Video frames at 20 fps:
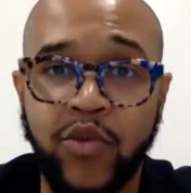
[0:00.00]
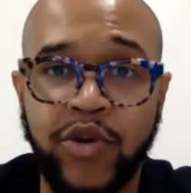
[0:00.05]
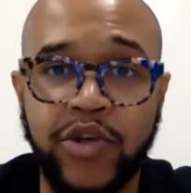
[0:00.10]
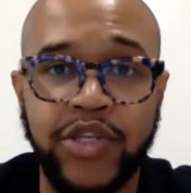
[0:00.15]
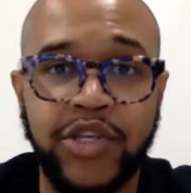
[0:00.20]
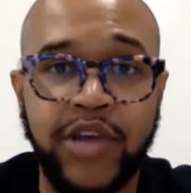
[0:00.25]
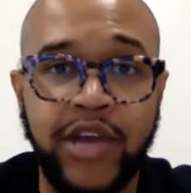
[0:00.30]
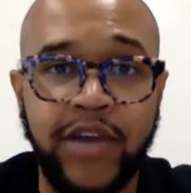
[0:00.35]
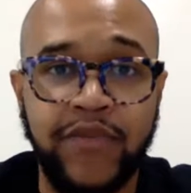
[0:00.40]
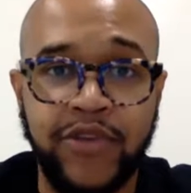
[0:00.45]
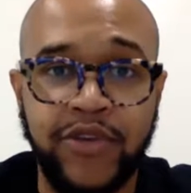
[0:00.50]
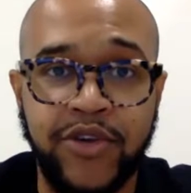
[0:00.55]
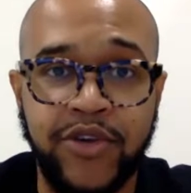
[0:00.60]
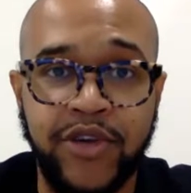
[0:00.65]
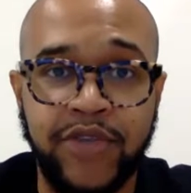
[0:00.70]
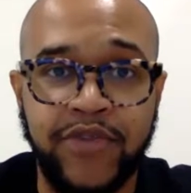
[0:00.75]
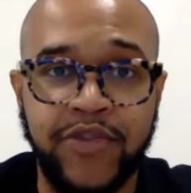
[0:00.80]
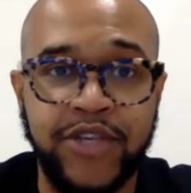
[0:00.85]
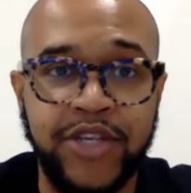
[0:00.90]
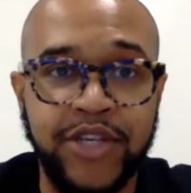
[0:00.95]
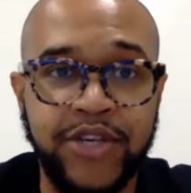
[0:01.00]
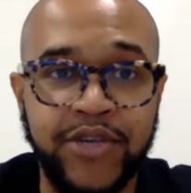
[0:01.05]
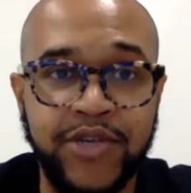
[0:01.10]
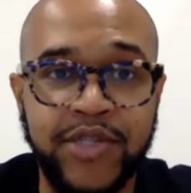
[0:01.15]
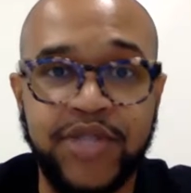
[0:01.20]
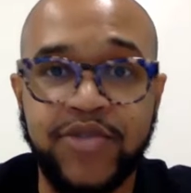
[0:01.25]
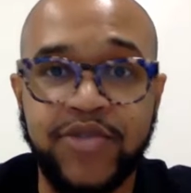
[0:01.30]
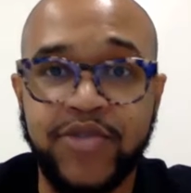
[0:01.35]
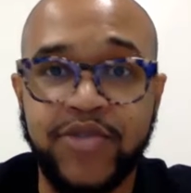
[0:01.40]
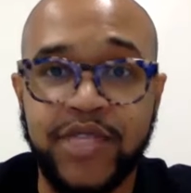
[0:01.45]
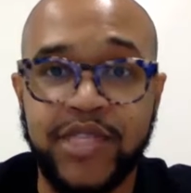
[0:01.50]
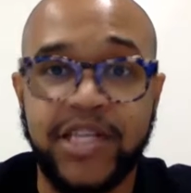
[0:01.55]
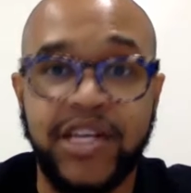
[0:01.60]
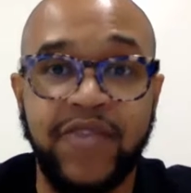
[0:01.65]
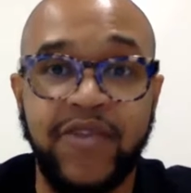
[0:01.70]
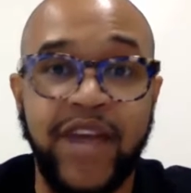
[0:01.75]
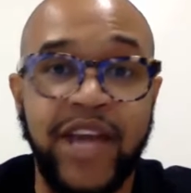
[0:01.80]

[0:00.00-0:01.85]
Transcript: work year after year after year and students never